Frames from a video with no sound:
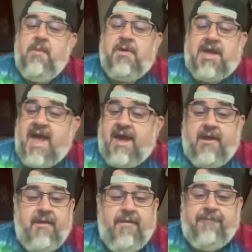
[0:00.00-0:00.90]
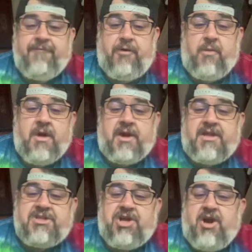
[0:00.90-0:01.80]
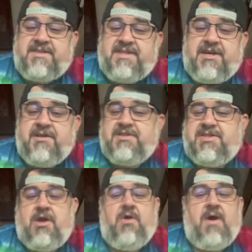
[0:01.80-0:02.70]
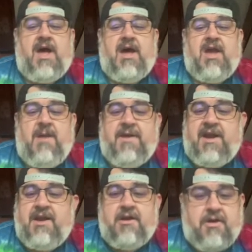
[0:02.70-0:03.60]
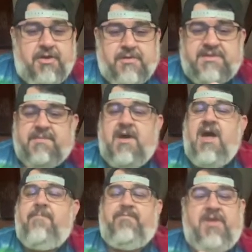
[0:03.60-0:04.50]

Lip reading: But yeah, full working charts here, so come in here, use them up.